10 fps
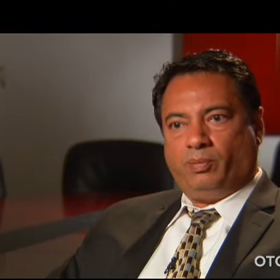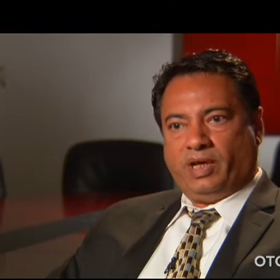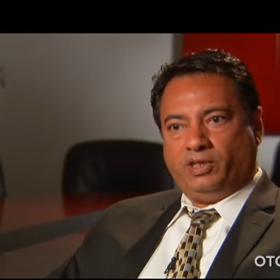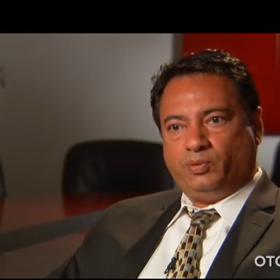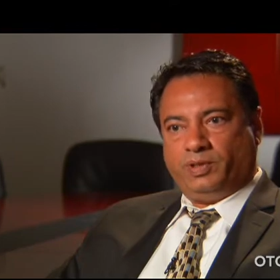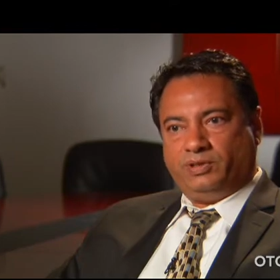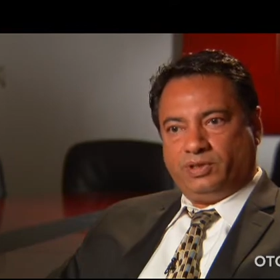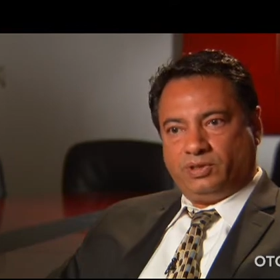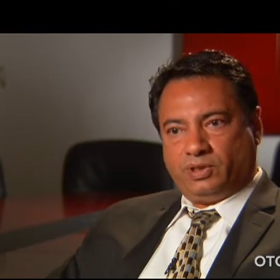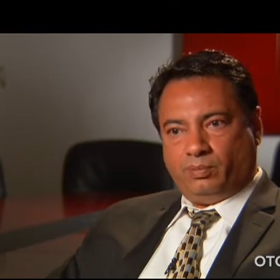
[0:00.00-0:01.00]
management
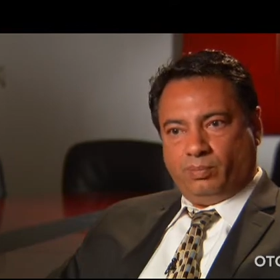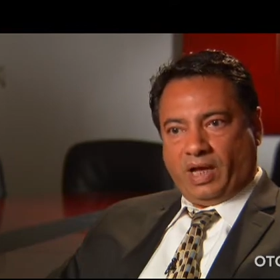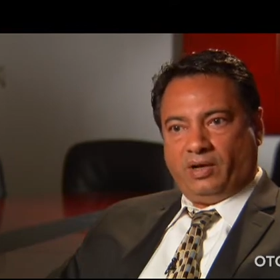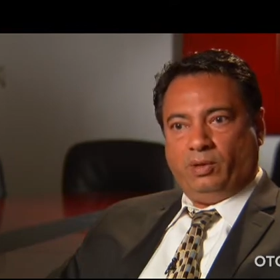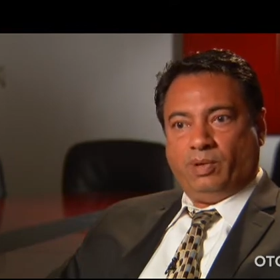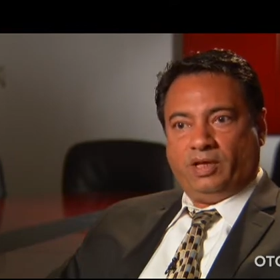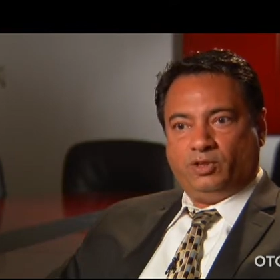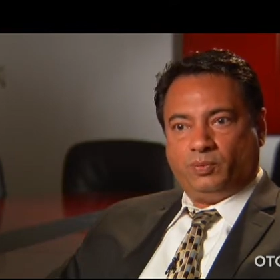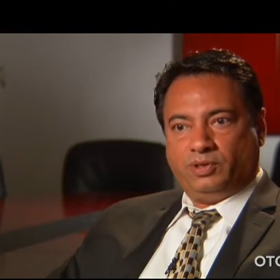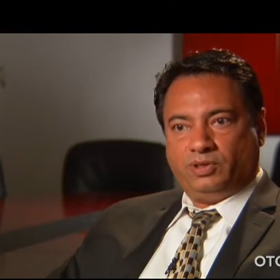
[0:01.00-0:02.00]
system, battery
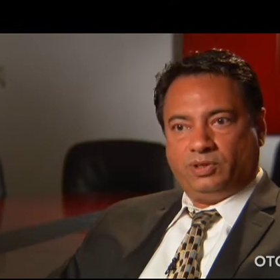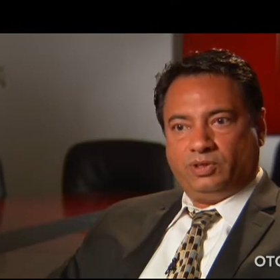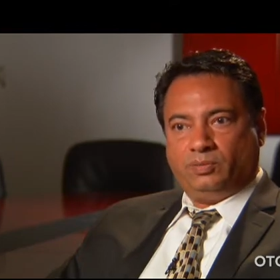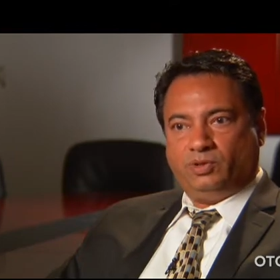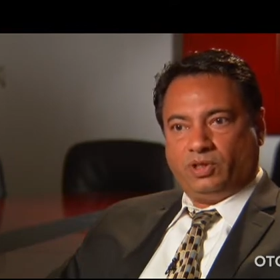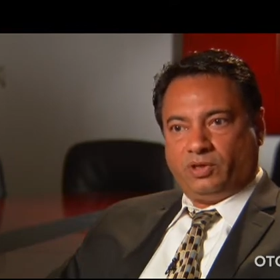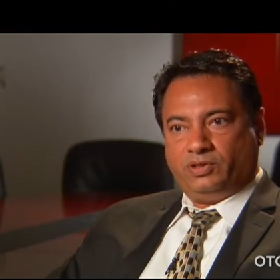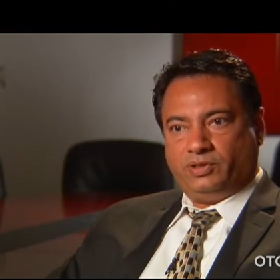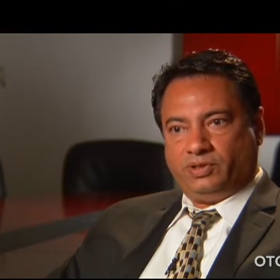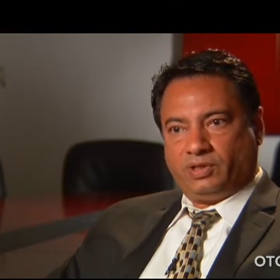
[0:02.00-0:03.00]
management system,
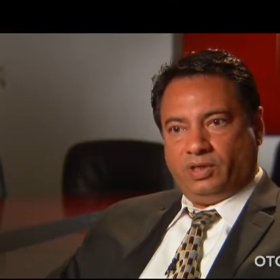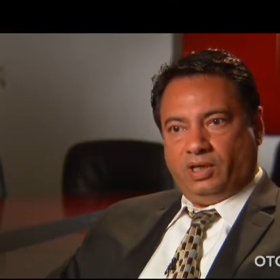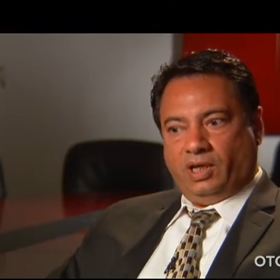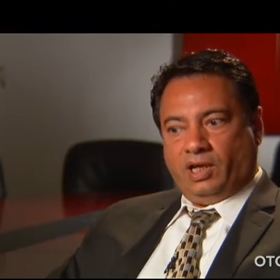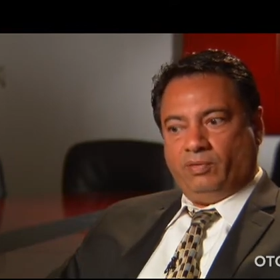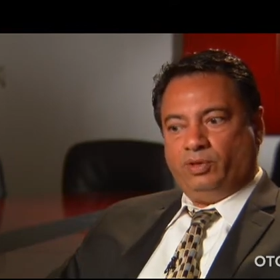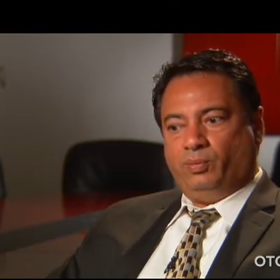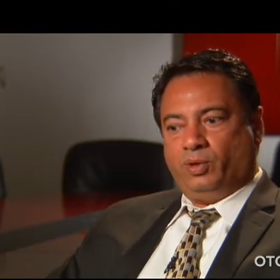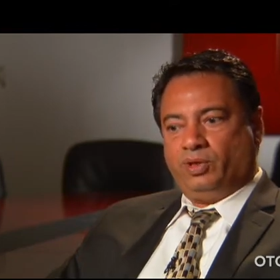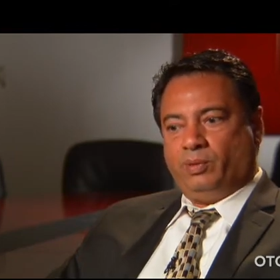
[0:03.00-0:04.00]
chargers. And when you put